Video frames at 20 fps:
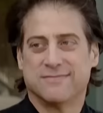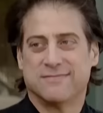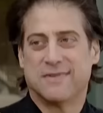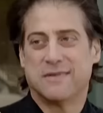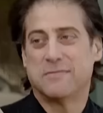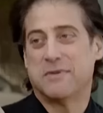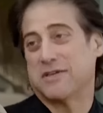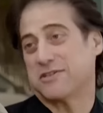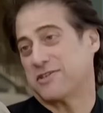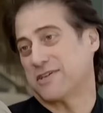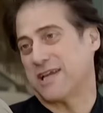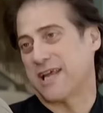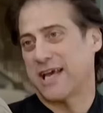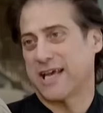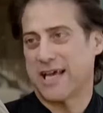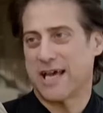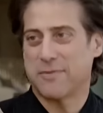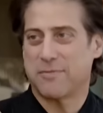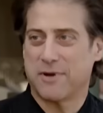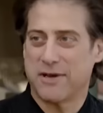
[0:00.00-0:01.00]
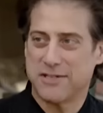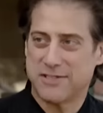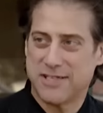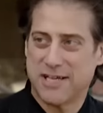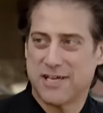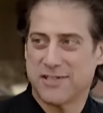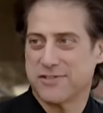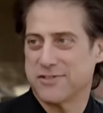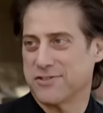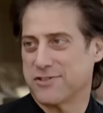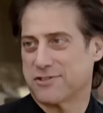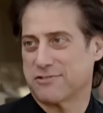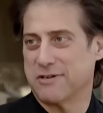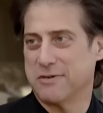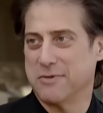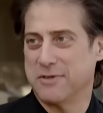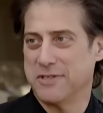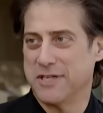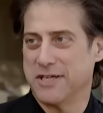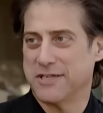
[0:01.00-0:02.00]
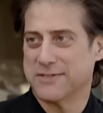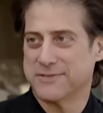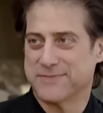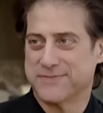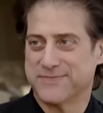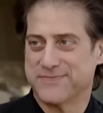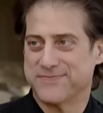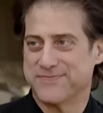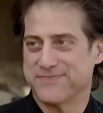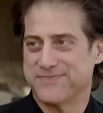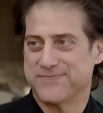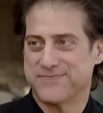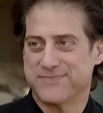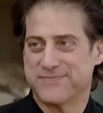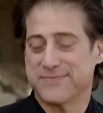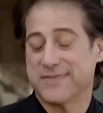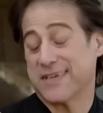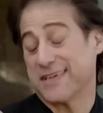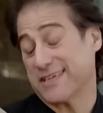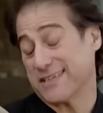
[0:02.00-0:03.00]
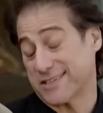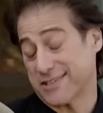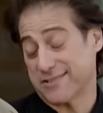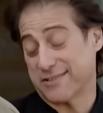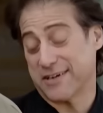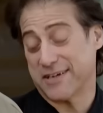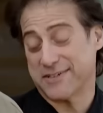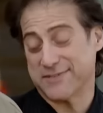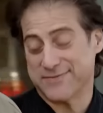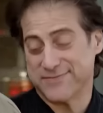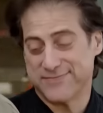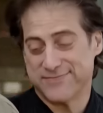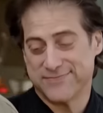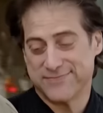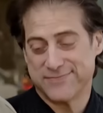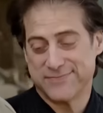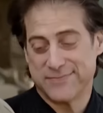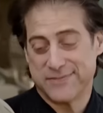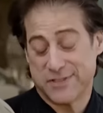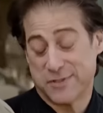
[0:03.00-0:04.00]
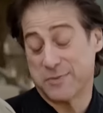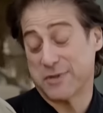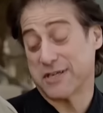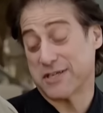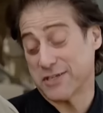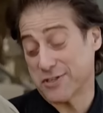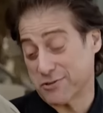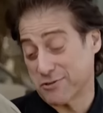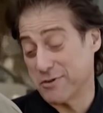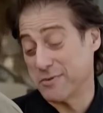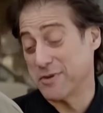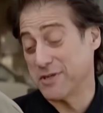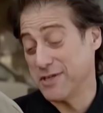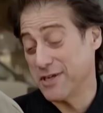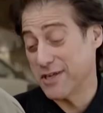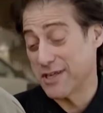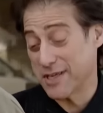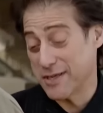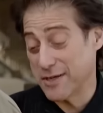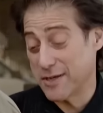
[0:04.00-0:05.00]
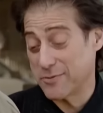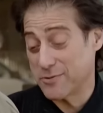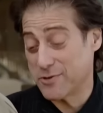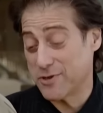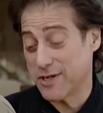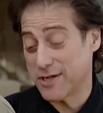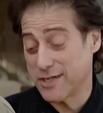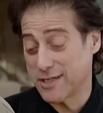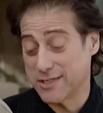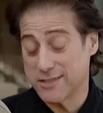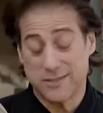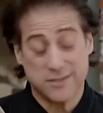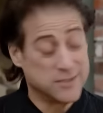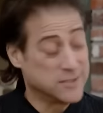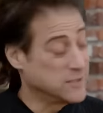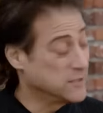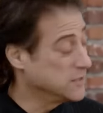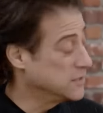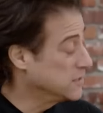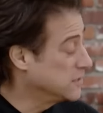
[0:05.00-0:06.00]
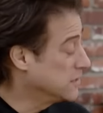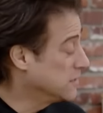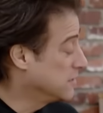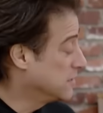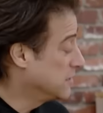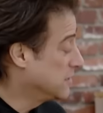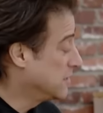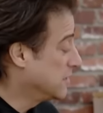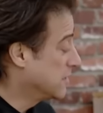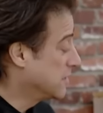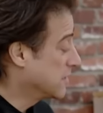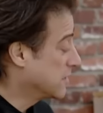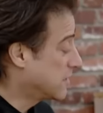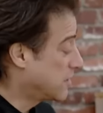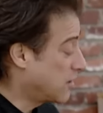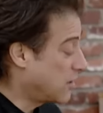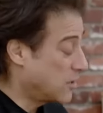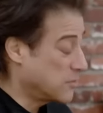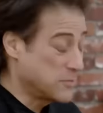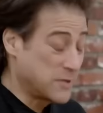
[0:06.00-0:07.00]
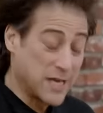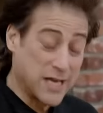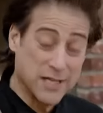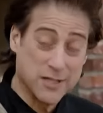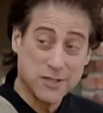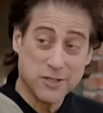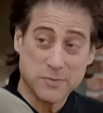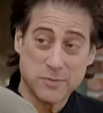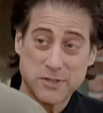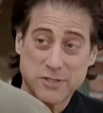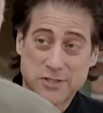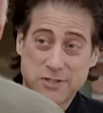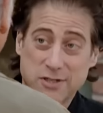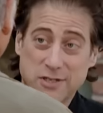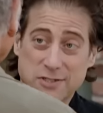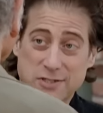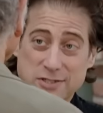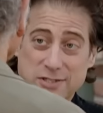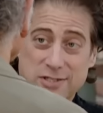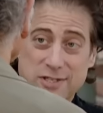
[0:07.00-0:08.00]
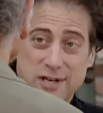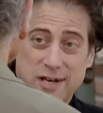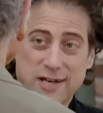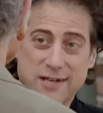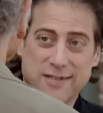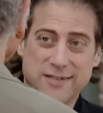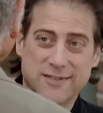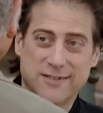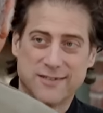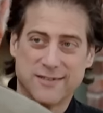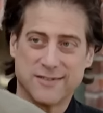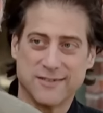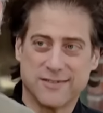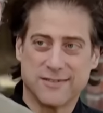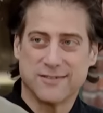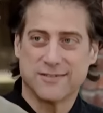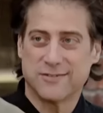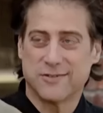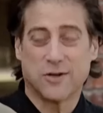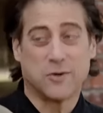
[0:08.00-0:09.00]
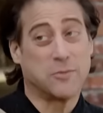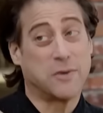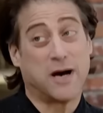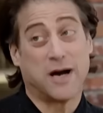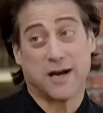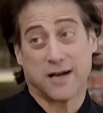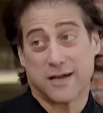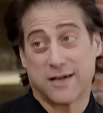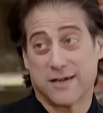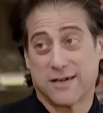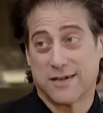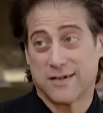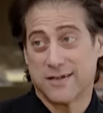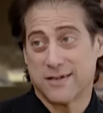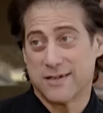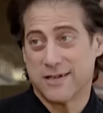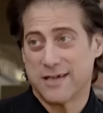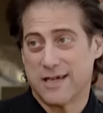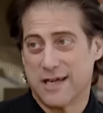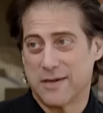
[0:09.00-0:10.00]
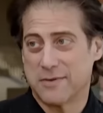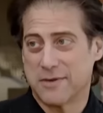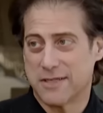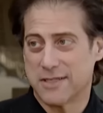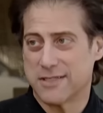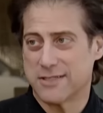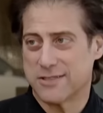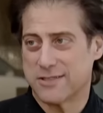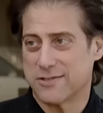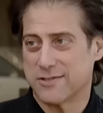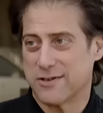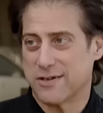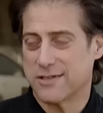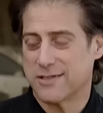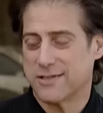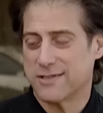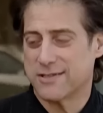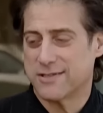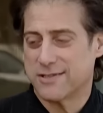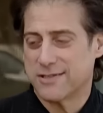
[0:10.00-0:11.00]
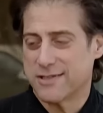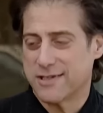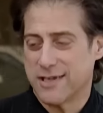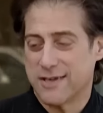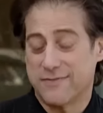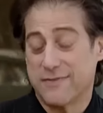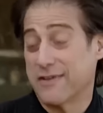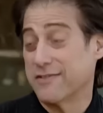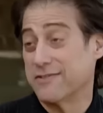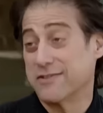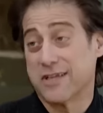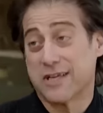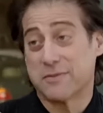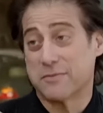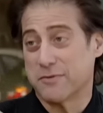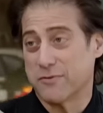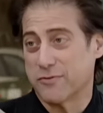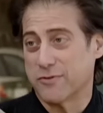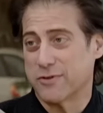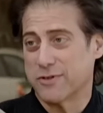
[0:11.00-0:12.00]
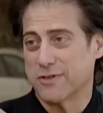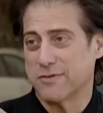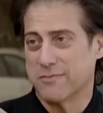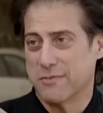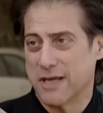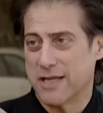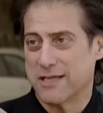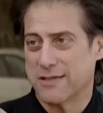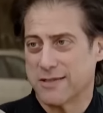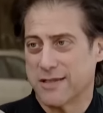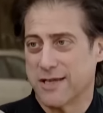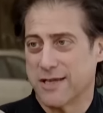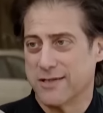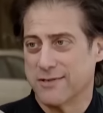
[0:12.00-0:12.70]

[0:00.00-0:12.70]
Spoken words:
Maybe I should hang out by his house and scream and yell. No, that's great. Speaking of screaming and yelling, I'm trying to calm down a little bit, so I decided, don't mock, I'm going to start this, I've never done it before, to meditate.